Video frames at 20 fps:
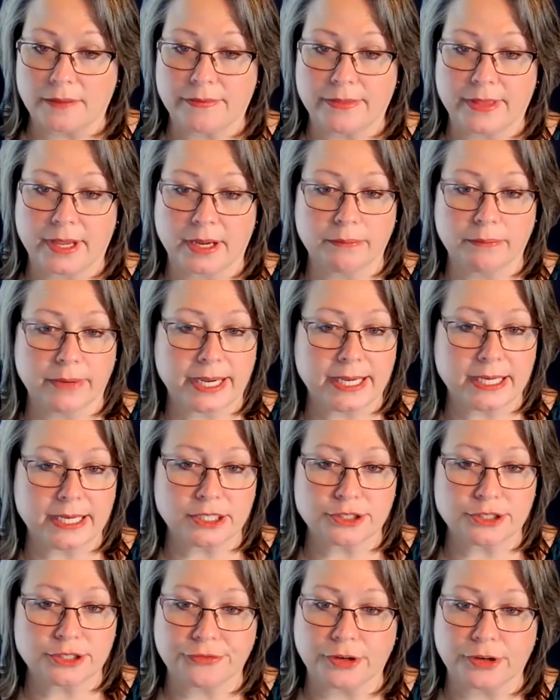They
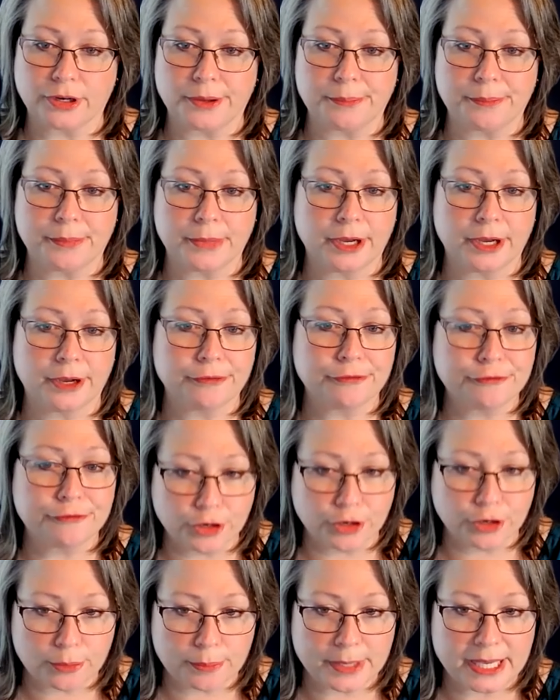range from
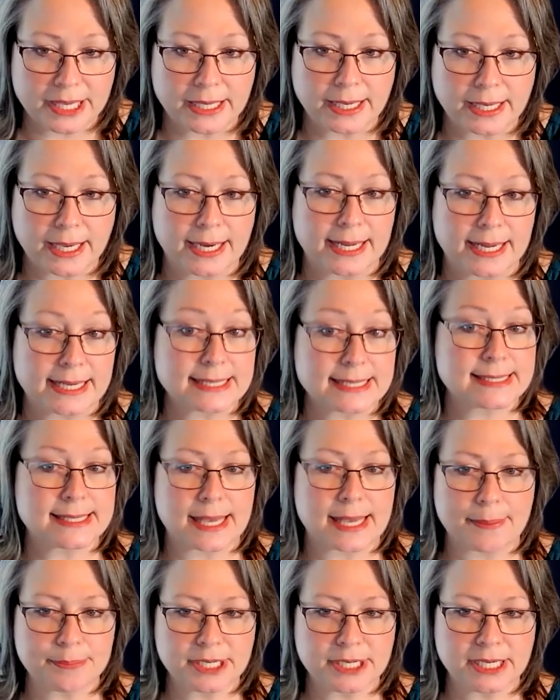affirming and
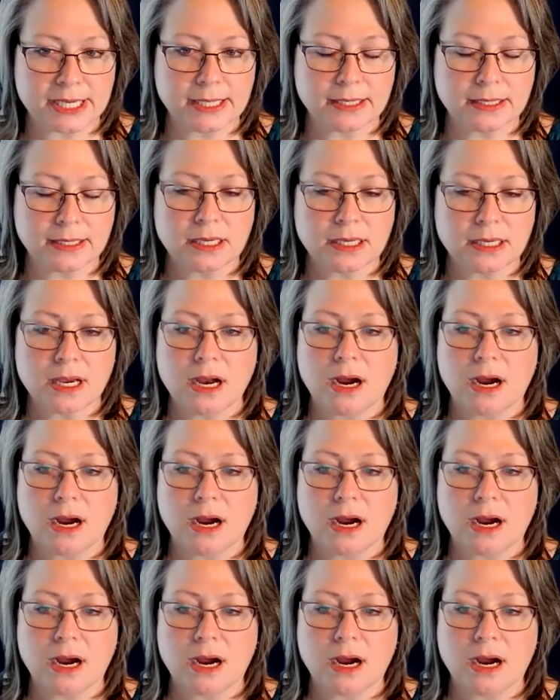accepting